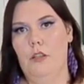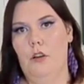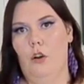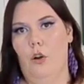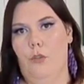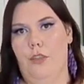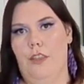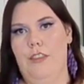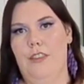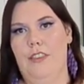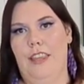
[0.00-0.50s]

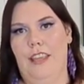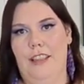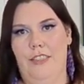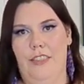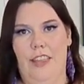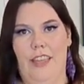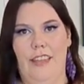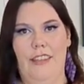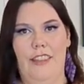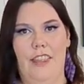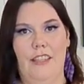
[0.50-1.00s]
or they think
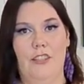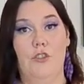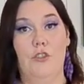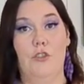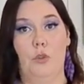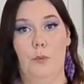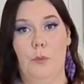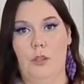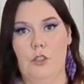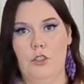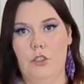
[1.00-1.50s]
that there's
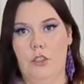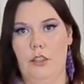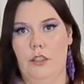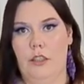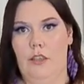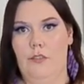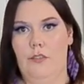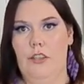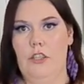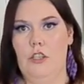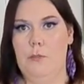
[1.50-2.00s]
too much
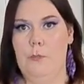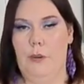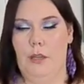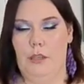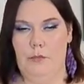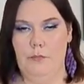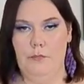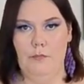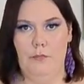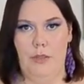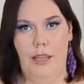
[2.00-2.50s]
cleavage,
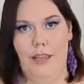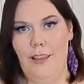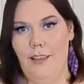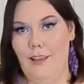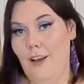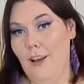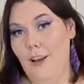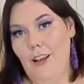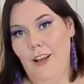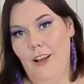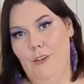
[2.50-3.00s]
but
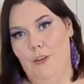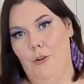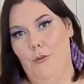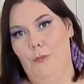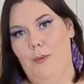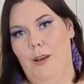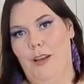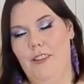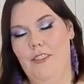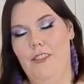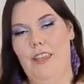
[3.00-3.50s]
I
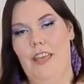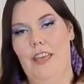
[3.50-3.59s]
don't mind